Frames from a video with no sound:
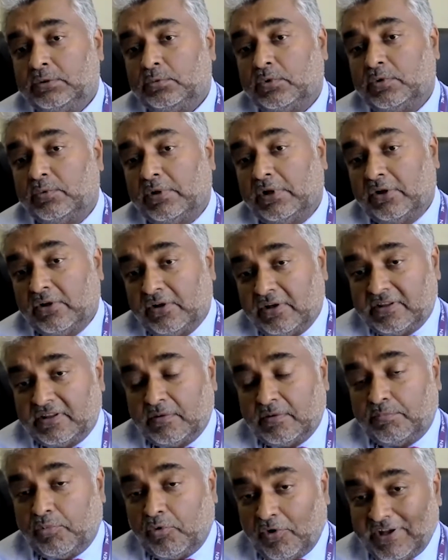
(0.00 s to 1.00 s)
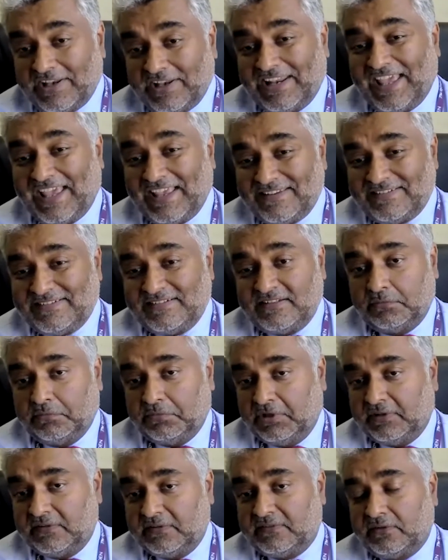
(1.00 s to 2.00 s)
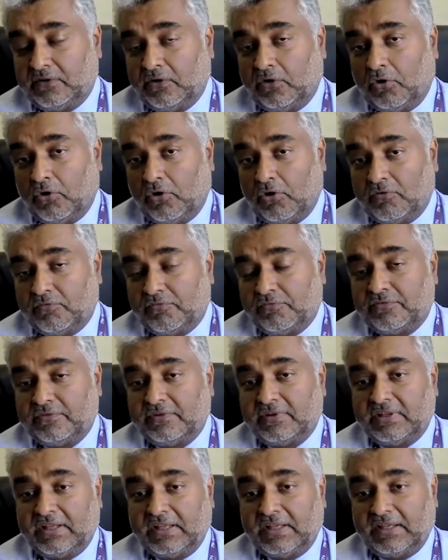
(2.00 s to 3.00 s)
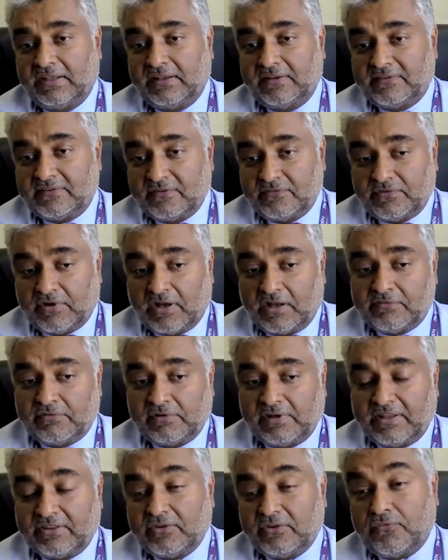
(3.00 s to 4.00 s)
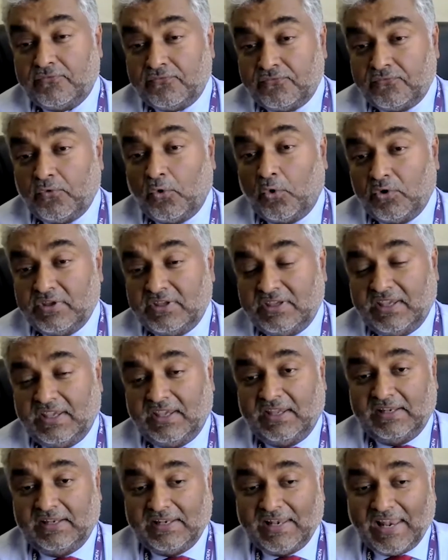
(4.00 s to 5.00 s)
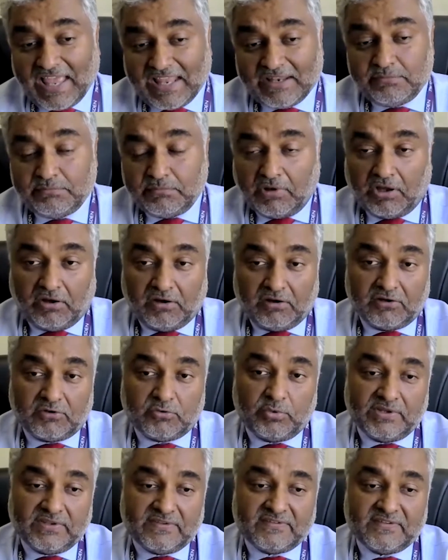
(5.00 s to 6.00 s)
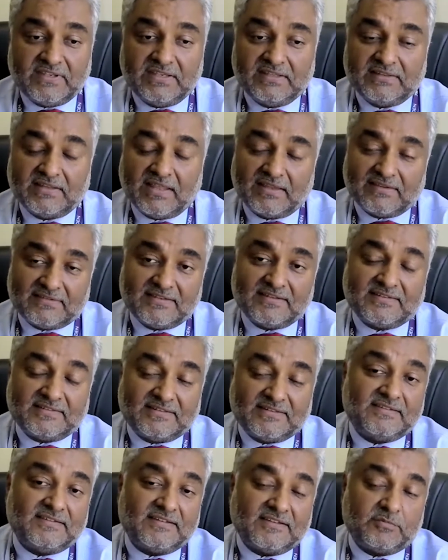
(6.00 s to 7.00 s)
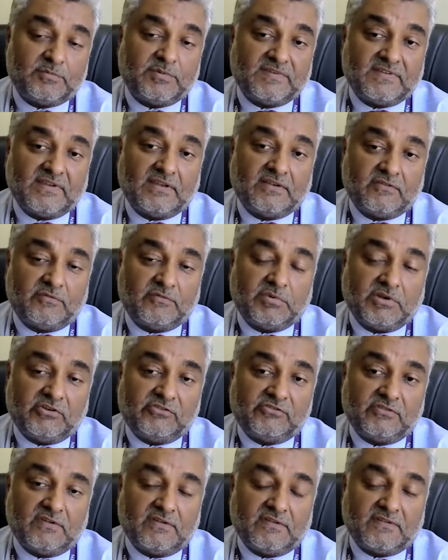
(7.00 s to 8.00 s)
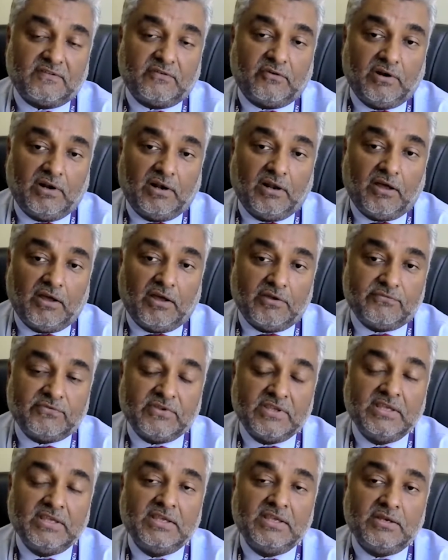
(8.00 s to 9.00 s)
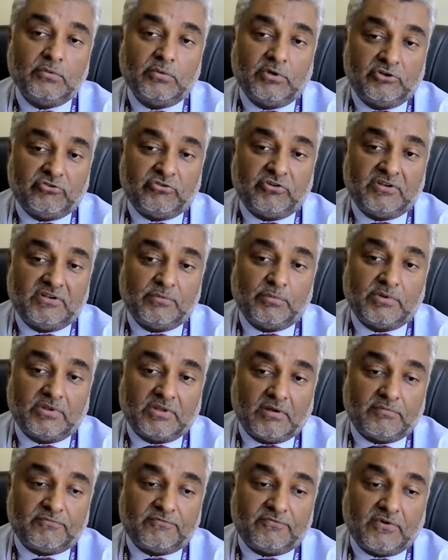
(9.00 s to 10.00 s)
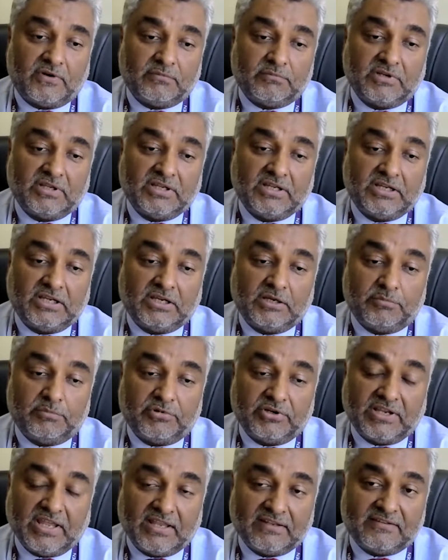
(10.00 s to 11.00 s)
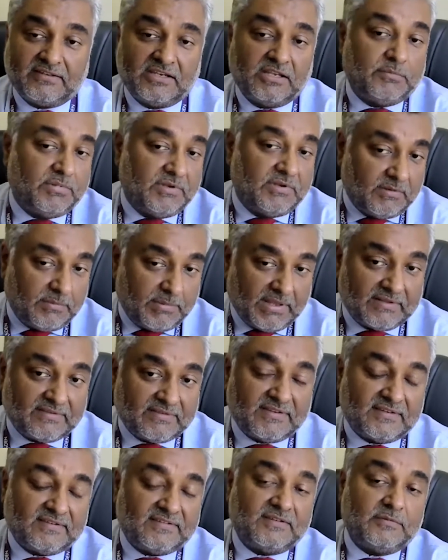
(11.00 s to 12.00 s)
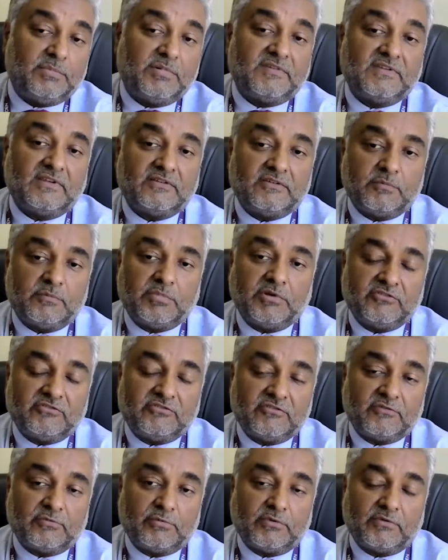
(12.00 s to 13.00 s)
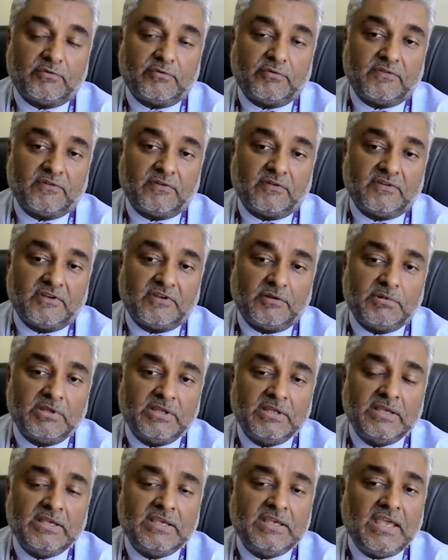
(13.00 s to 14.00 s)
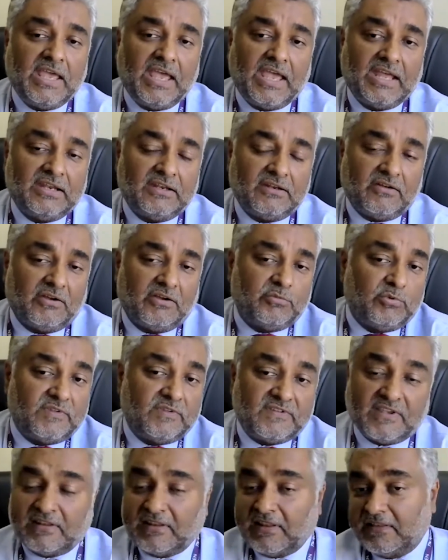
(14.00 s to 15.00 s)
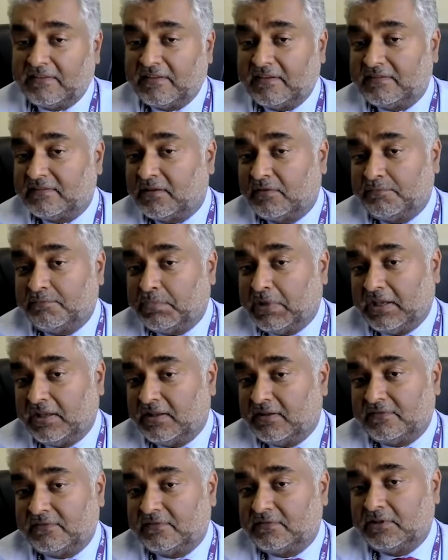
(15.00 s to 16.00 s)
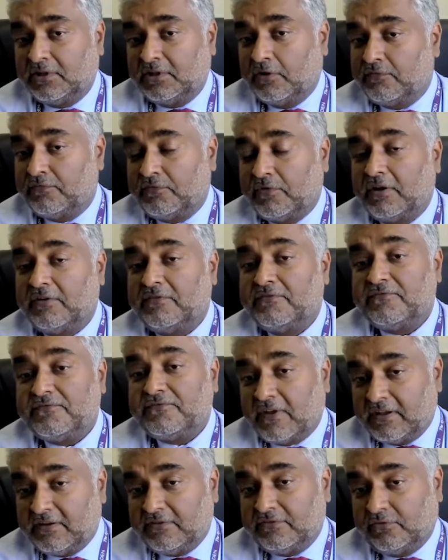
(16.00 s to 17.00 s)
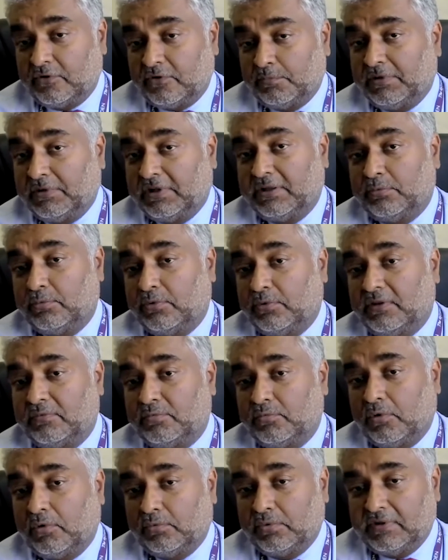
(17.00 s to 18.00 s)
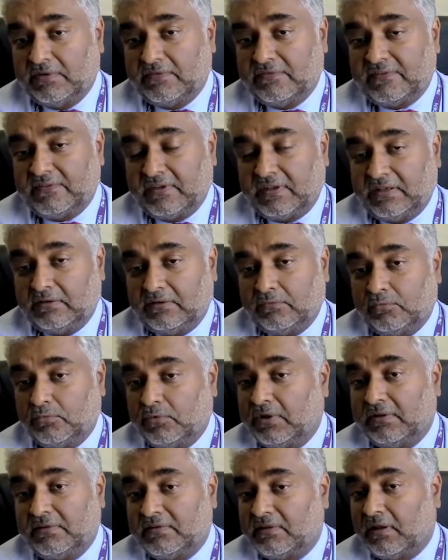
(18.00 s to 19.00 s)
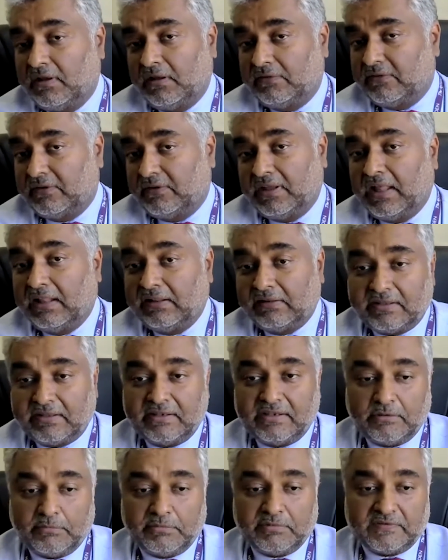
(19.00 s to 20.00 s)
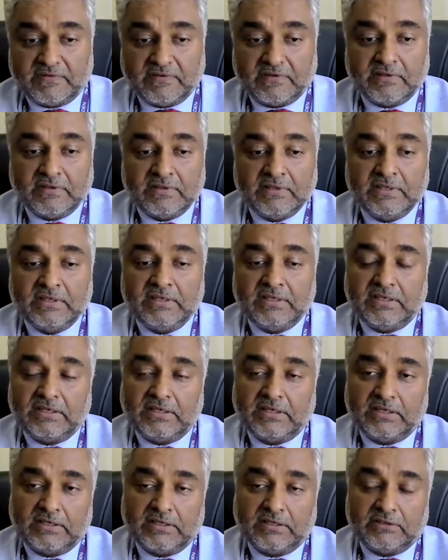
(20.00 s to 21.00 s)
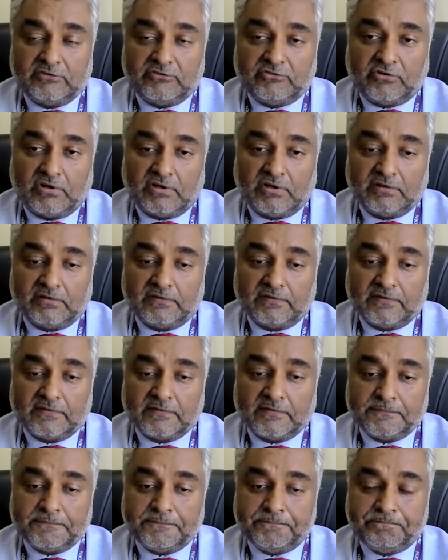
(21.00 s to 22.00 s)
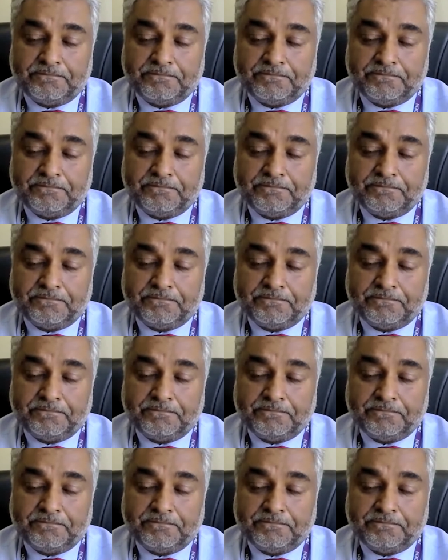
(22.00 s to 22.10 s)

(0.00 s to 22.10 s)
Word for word: When we look at the point estimate of uh, survival at the four year landmark, we're seeing that 66% of patients are alive when treated with upfront uh, brigatinib and about 60% of patients with crizotinib. And I would say that this compares you know, very favorably with what we've seen with other ALK inhibitor uh, trials.